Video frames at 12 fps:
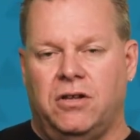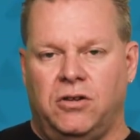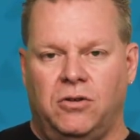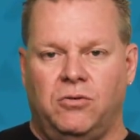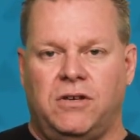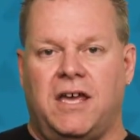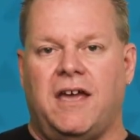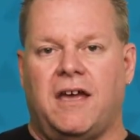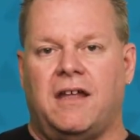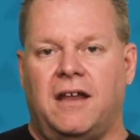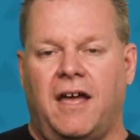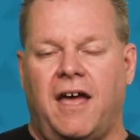You
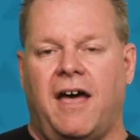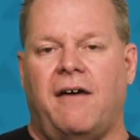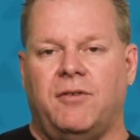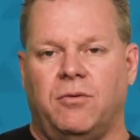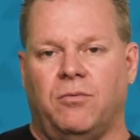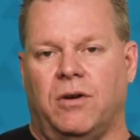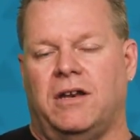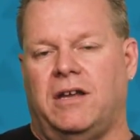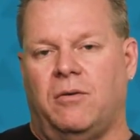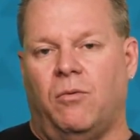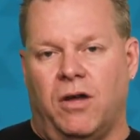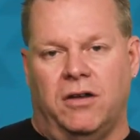can't have it
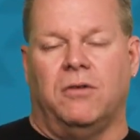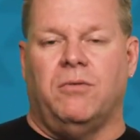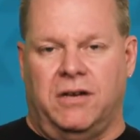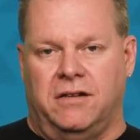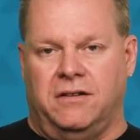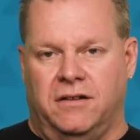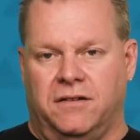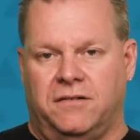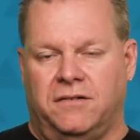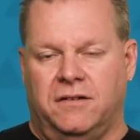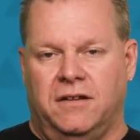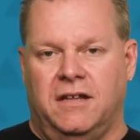running while you're running this.